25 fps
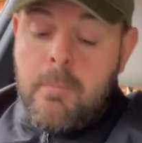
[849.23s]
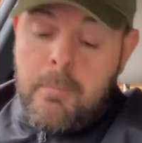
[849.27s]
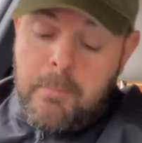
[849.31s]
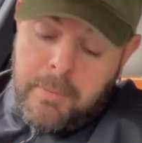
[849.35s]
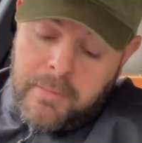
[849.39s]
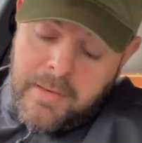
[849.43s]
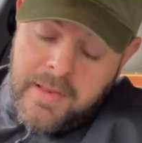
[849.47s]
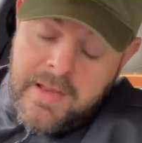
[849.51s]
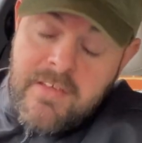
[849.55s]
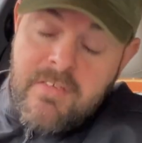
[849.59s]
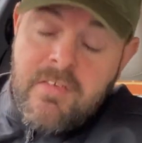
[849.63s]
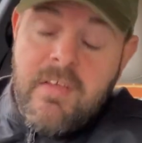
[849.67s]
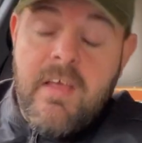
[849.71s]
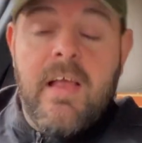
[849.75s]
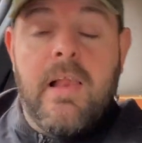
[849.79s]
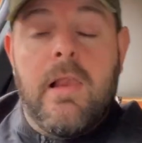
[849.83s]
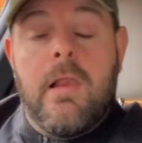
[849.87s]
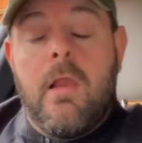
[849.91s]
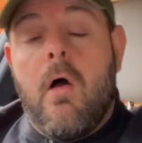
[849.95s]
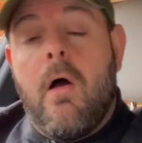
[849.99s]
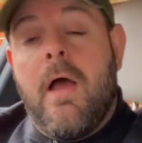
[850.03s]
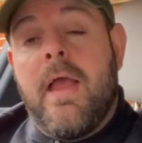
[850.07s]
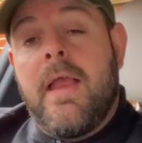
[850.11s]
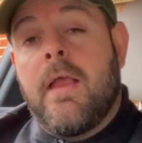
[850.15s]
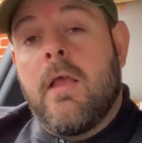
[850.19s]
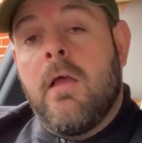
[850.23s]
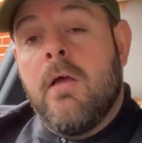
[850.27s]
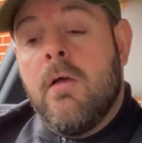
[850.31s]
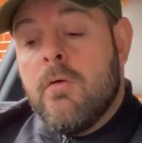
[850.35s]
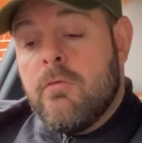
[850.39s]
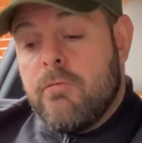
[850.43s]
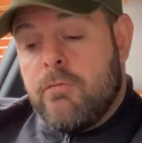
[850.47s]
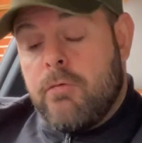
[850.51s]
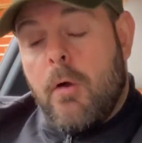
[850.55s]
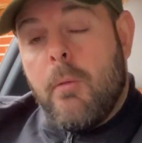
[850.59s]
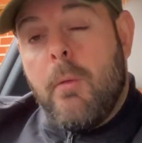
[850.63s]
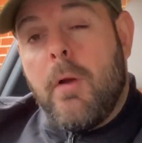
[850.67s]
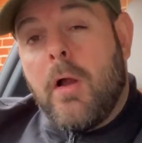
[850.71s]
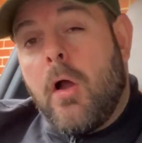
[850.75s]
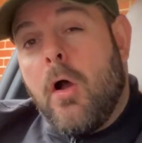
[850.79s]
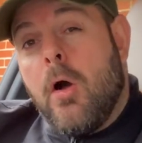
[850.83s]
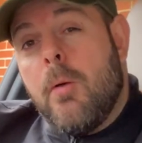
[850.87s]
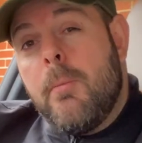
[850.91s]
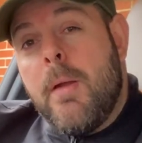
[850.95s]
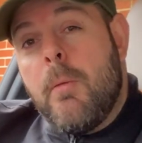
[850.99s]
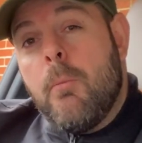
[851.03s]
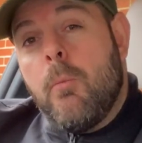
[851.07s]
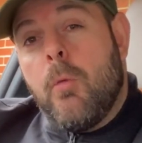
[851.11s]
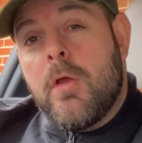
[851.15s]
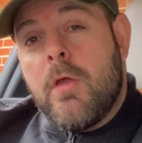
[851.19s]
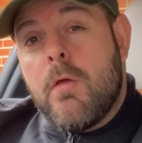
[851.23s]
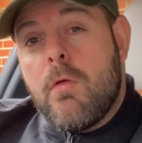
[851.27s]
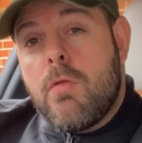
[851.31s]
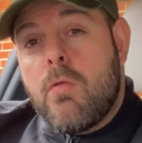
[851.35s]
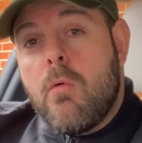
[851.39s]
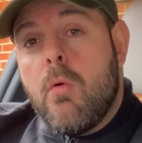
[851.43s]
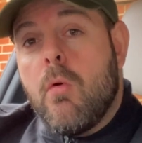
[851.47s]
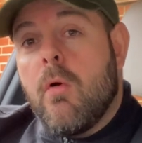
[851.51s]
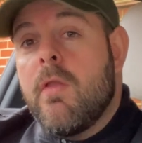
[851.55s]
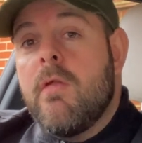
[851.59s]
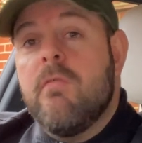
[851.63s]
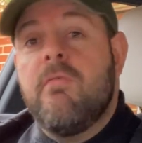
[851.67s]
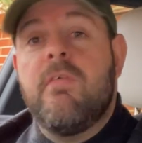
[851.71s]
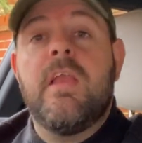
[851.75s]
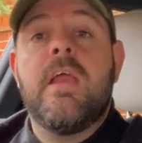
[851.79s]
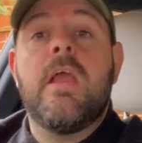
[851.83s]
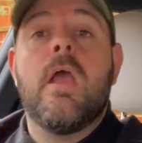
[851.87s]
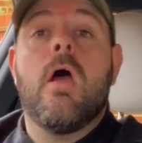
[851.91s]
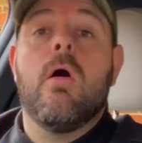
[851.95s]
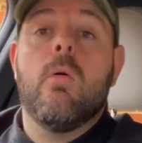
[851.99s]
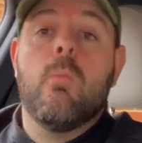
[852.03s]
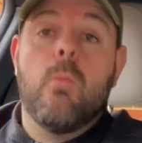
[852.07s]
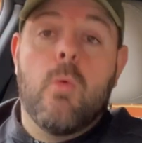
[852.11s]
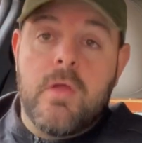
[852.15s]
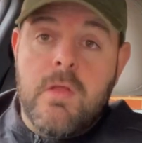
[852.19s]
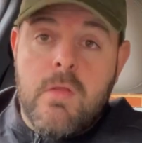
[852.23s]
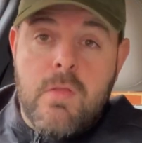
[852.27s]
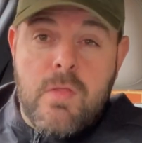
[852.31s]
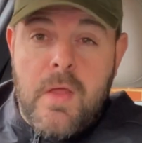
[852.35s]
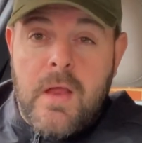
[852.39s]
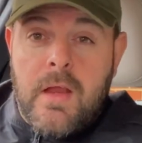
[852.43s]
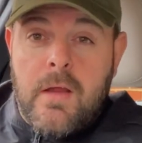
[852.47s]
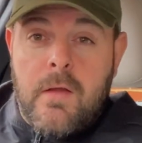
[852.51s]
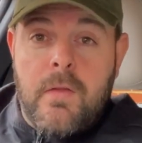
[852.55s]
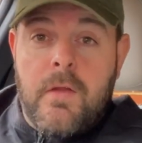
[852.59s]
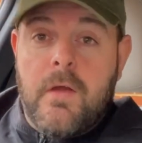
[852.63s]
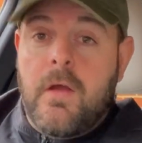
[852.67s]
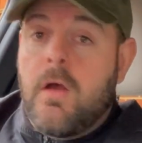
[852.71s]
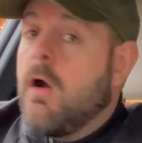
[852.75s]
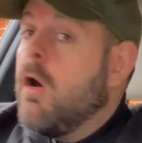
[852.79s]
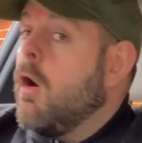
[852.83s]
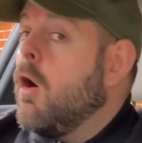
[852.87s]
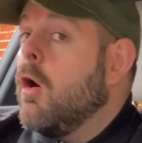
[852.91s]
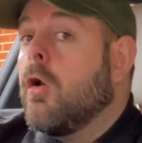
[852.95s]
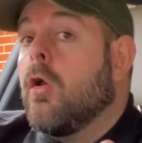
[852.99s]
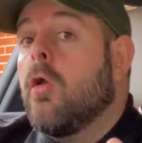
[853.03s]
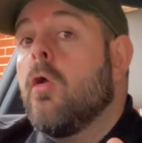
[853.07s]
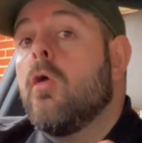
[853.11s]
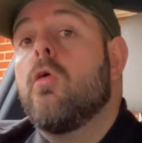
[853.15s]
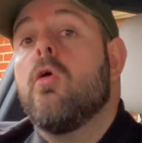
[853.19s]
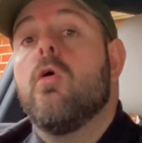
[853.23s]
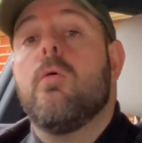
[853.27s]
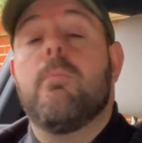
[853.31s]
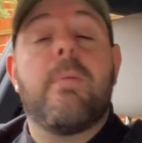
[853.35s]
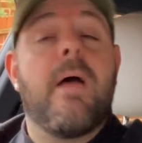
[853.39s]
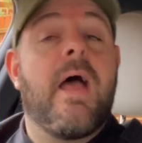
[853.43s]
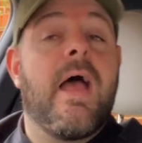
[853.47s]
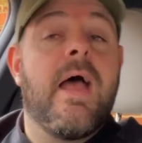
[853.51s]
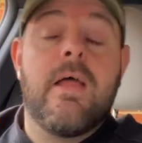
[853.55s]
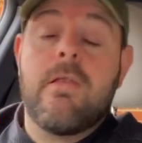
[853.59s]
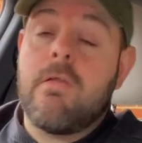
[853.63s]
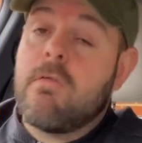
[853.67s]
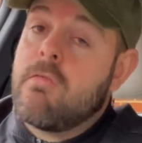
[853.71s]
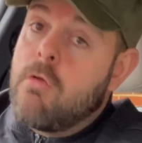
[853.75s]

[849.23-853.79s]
Please hit like, throw a comment what you thought of the video and what you think of the car, good or bad.